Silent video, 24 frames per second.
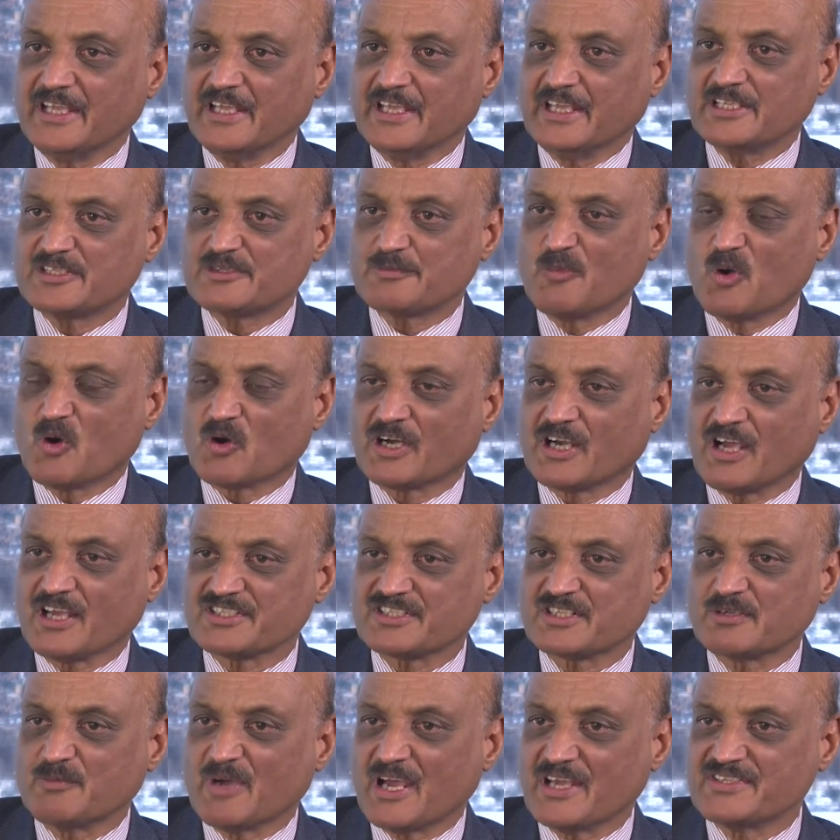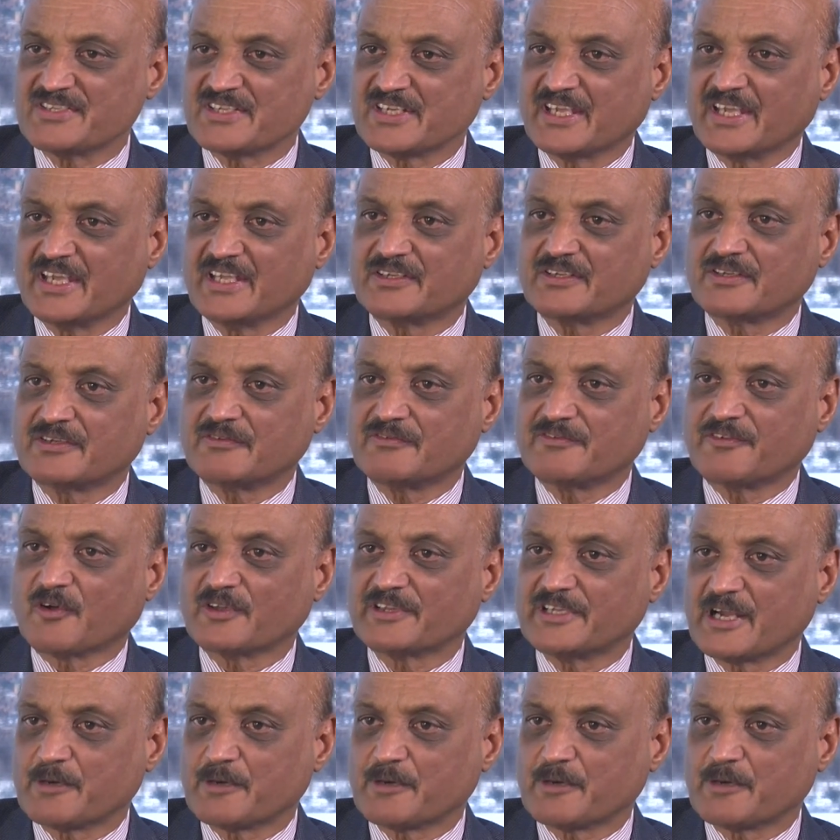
It's more customizing it for